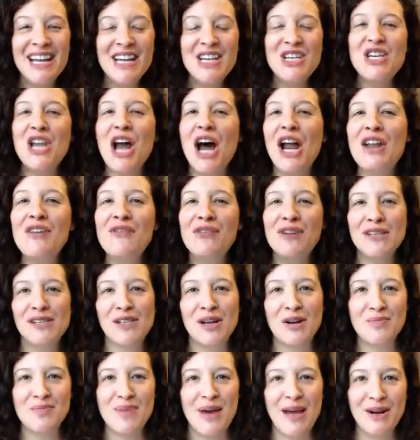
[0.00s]
None of us
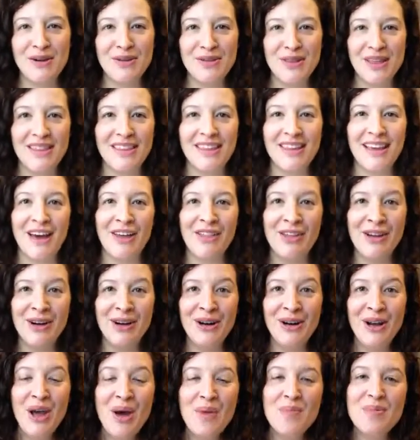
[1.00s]
are better than the
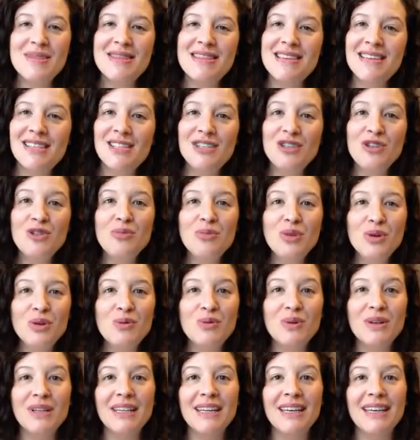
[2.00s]
other. But this new
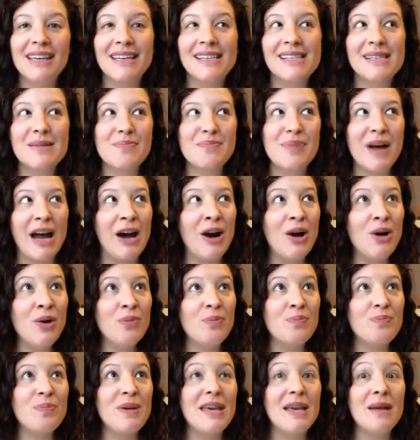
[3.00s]
moon really is
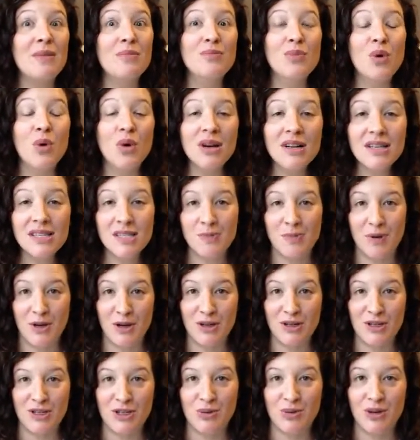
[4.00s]
about being more
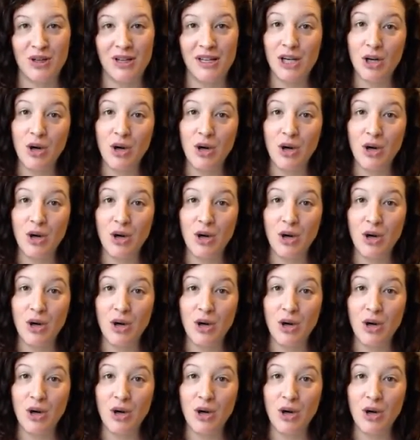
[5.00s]
spiritual,